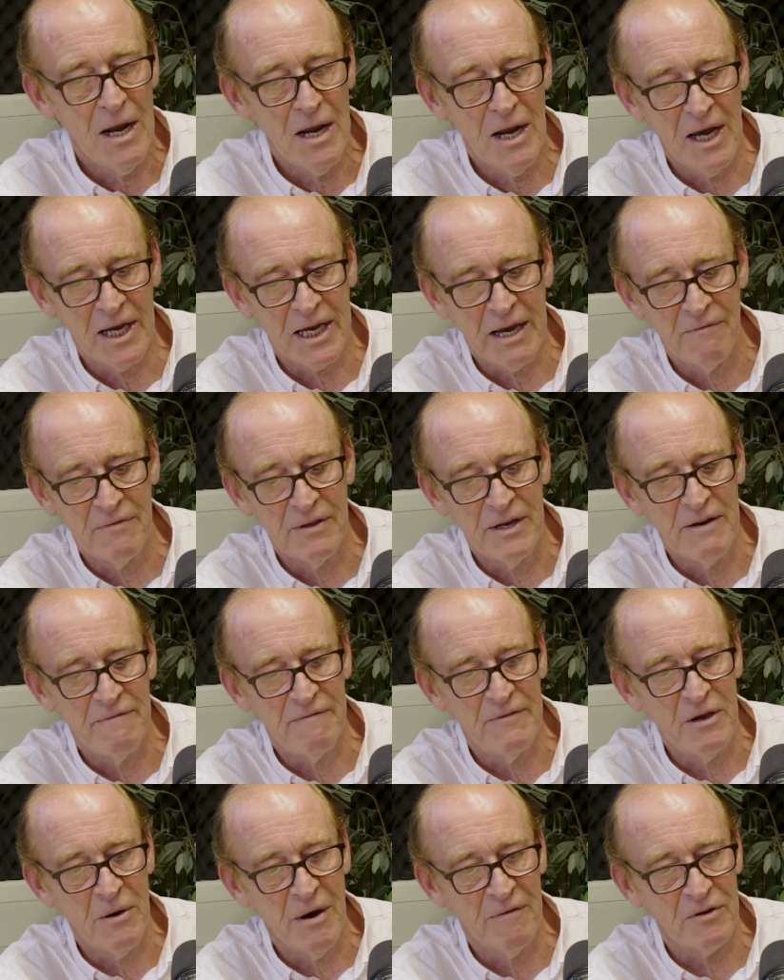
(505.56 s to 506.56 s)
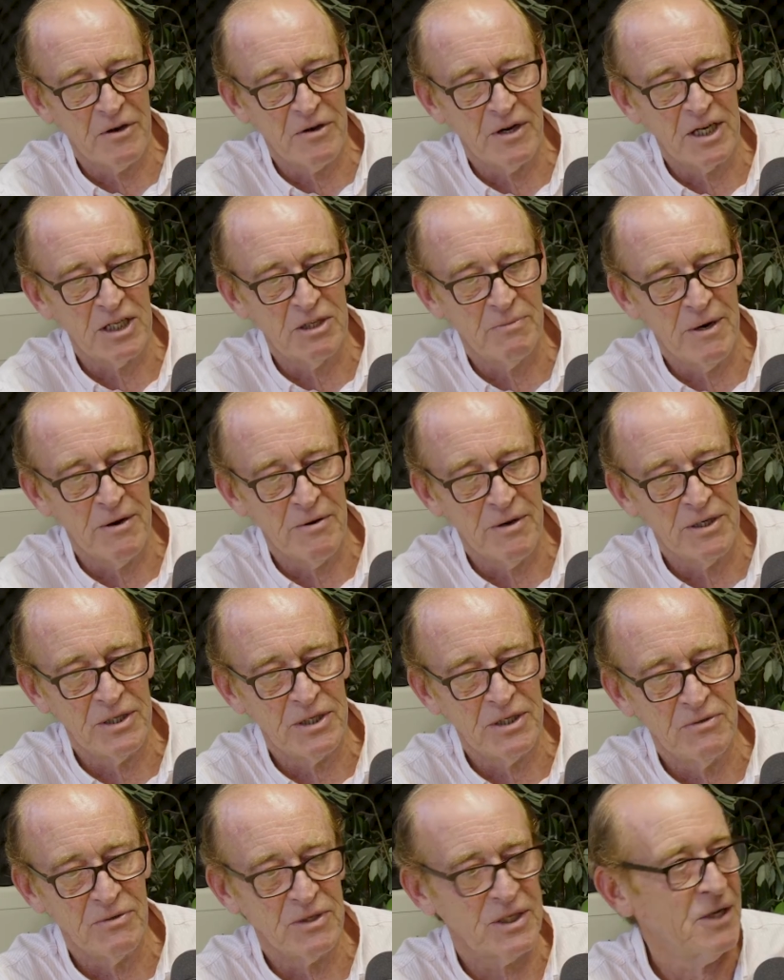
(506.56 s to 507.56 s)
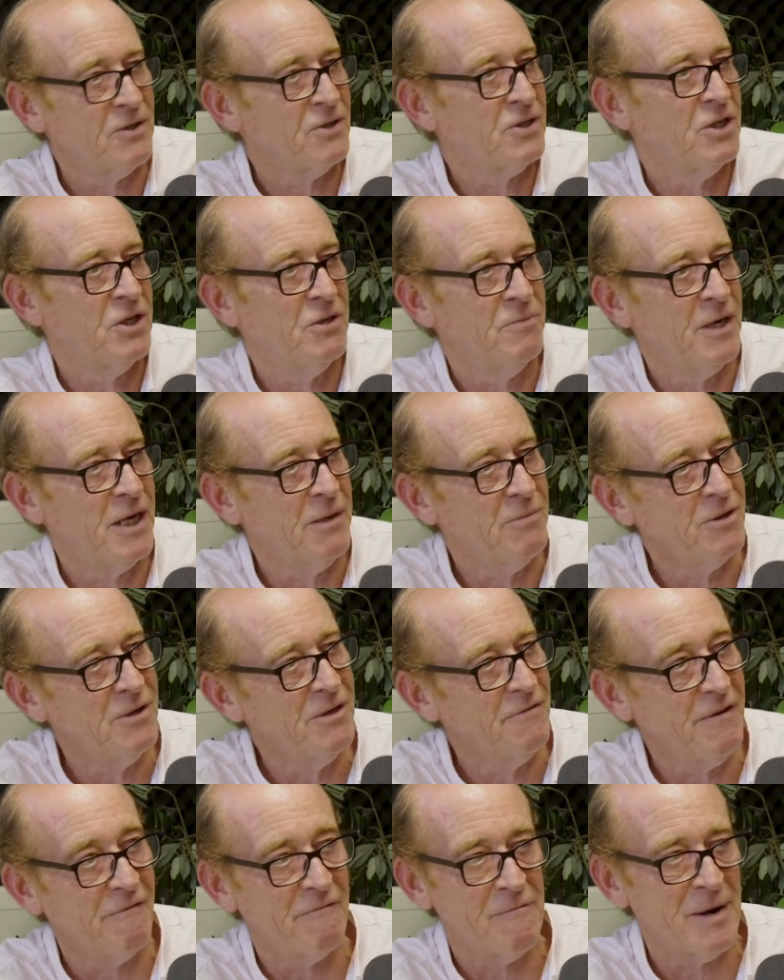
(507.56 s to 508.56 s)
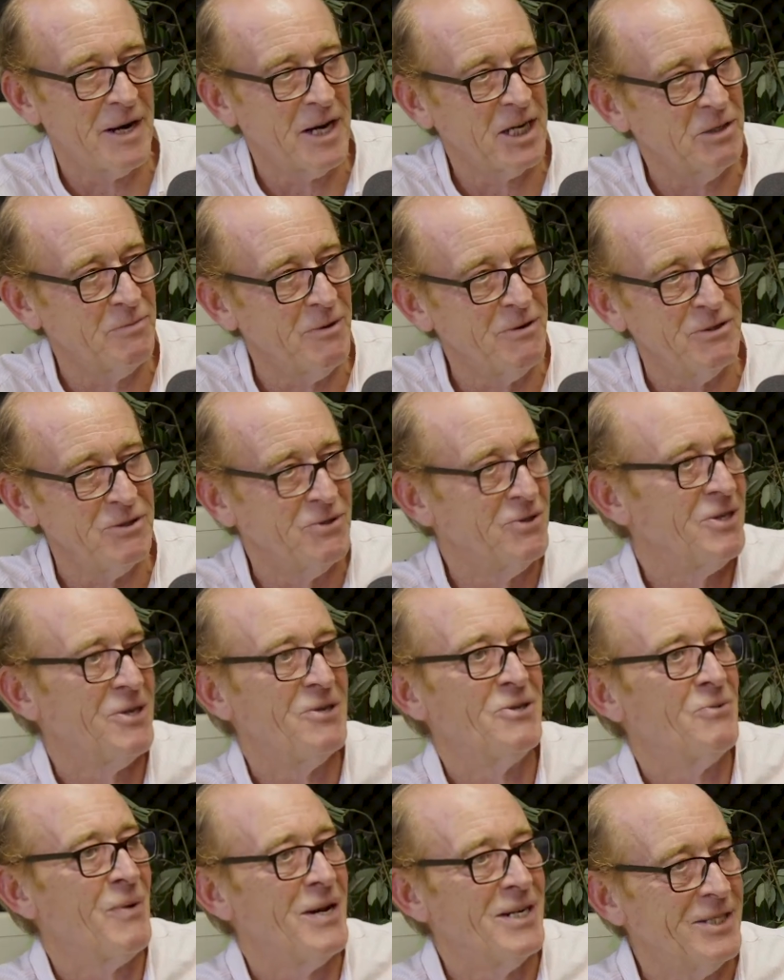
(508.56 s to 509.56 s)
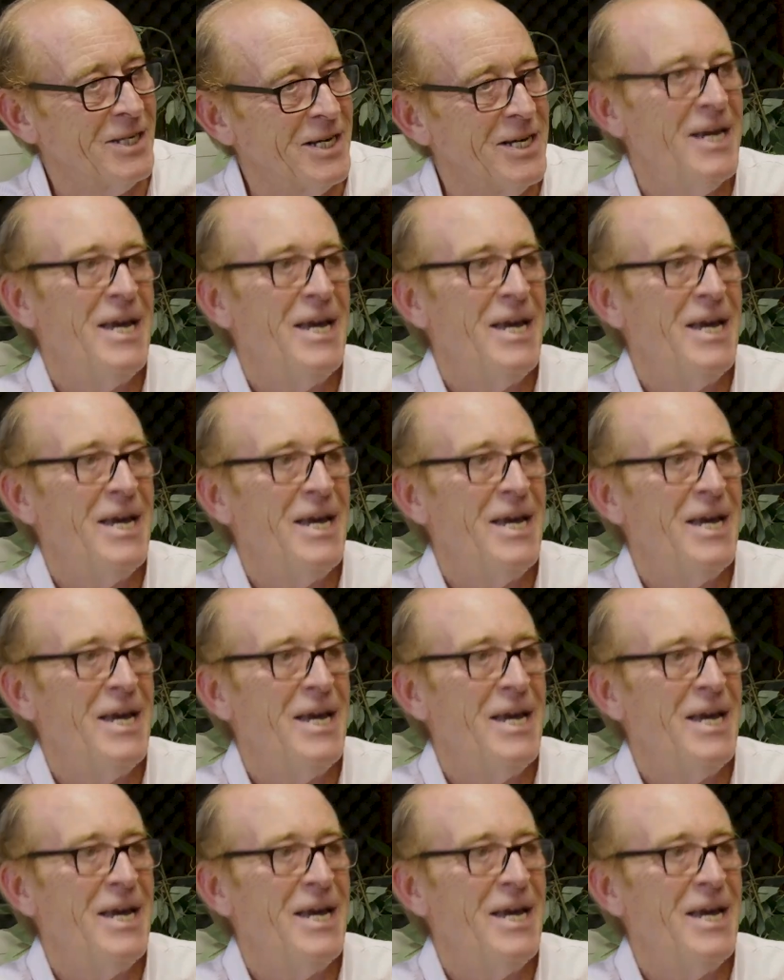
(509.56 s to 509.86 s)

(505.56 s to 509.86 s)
Like everything, if you have a good experience, you'll tell 2 people. If you have a bad experience, you'll tell 20.